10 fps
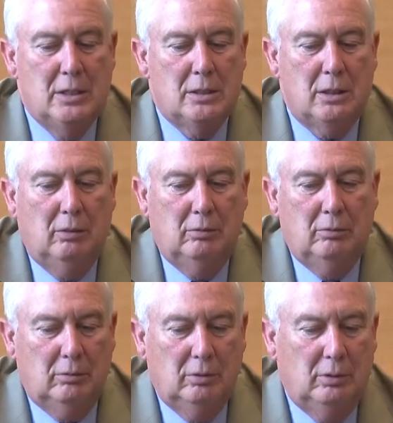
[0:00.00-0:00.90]

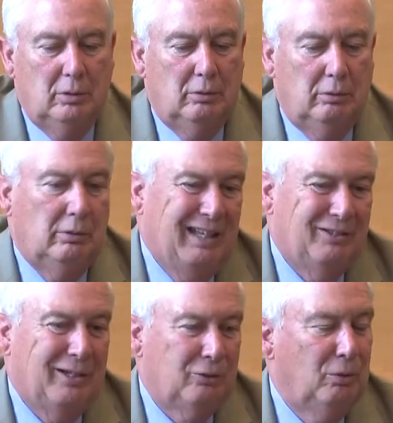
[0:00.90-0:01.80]
So you have
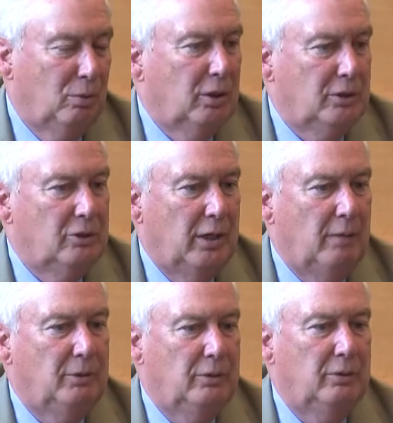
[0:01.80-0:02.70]
to actually work at the
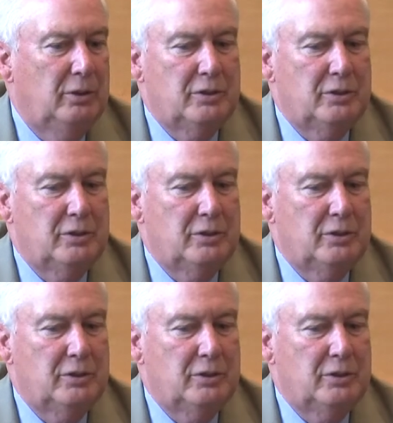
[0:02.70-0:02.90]
job to do it.